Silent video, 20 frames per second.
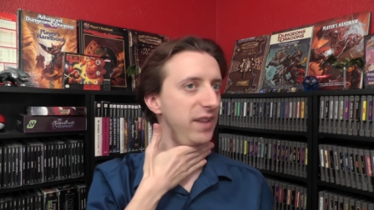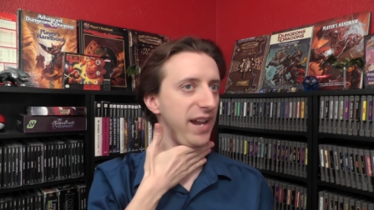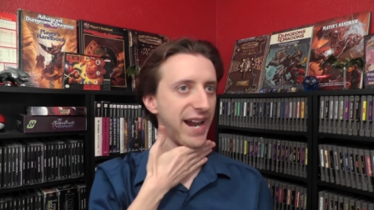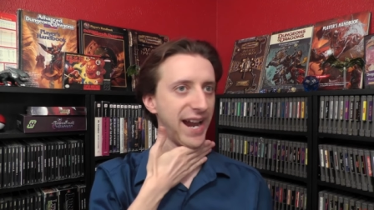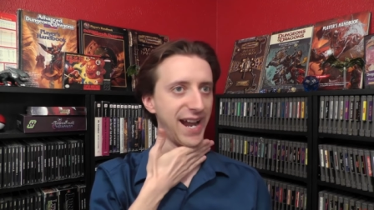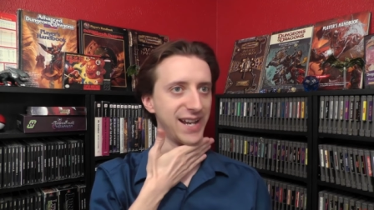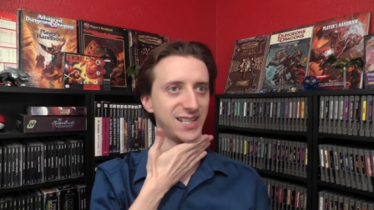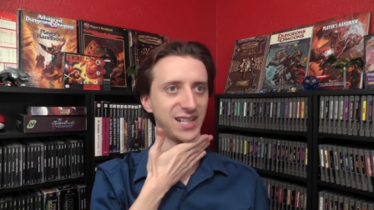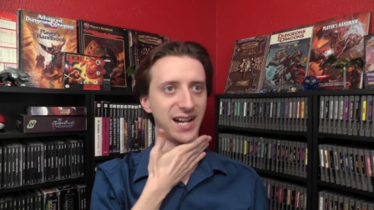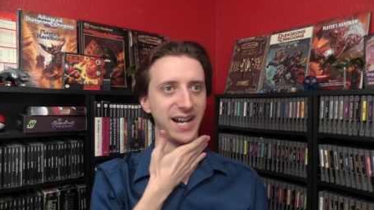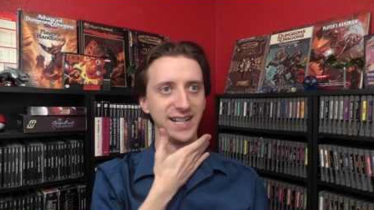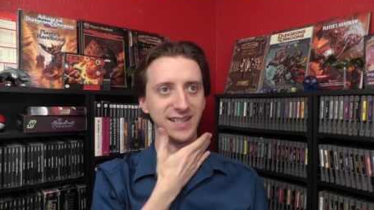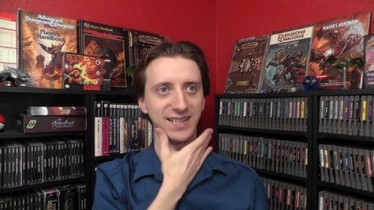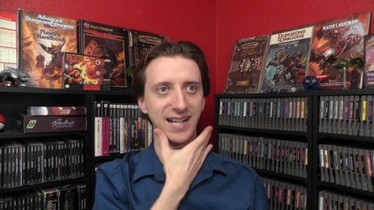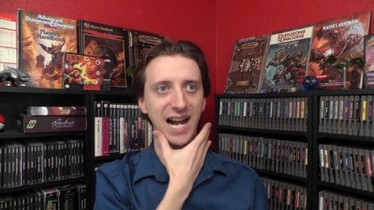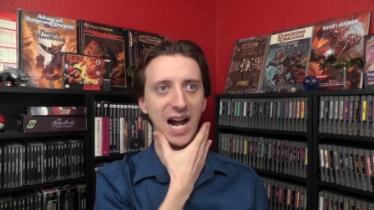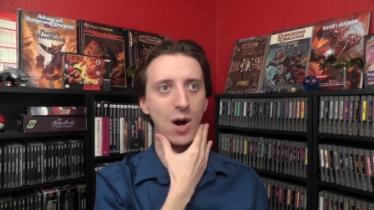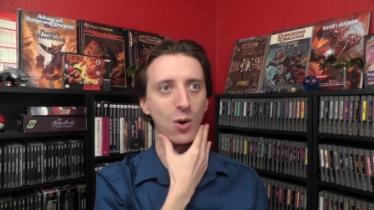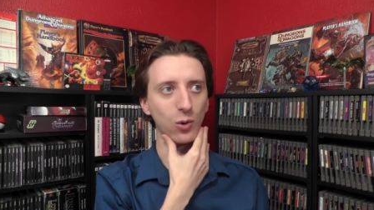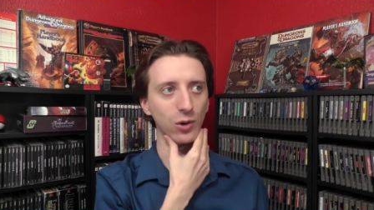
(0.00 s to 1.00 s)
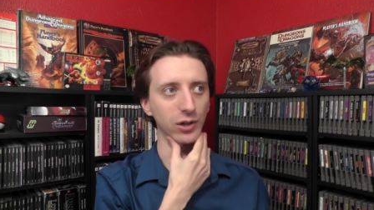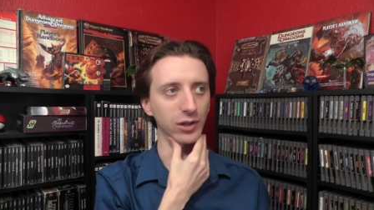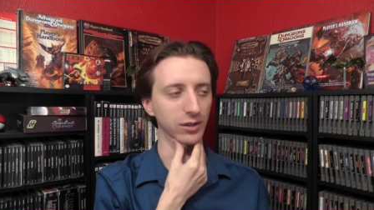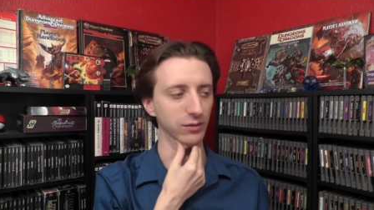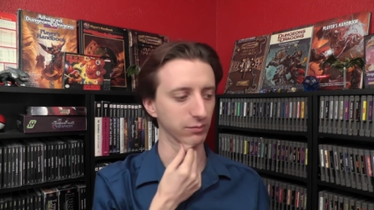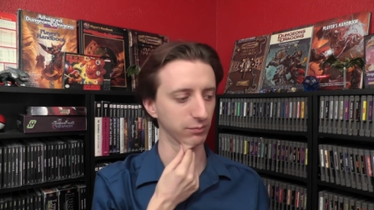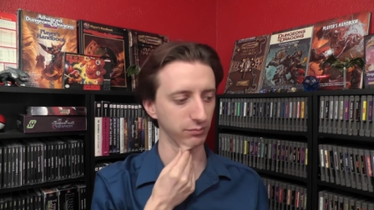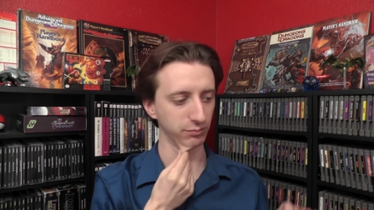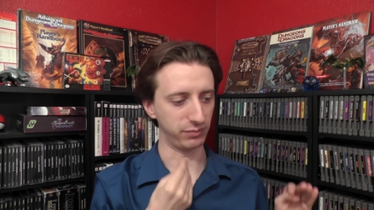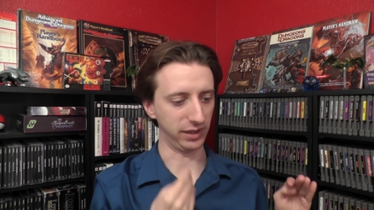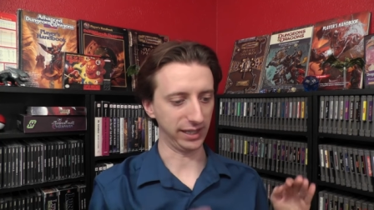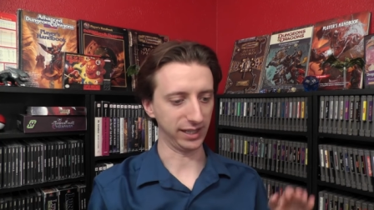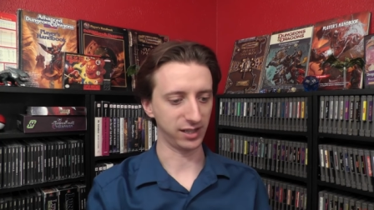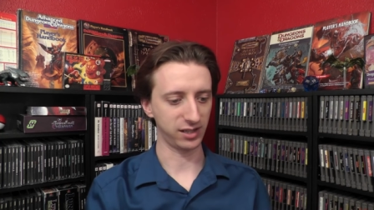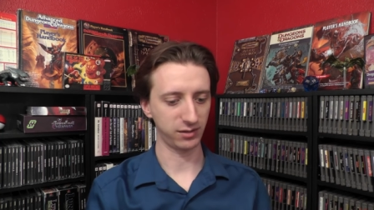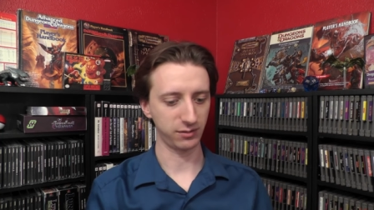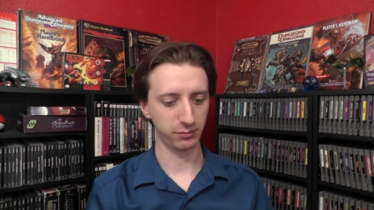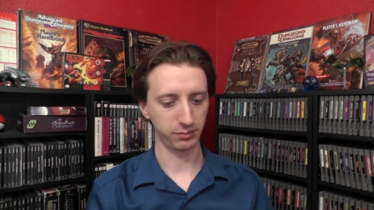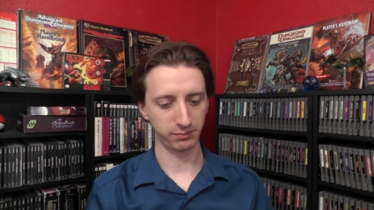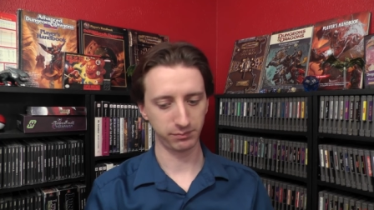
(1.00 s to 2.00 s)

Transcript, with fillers: anti-tower like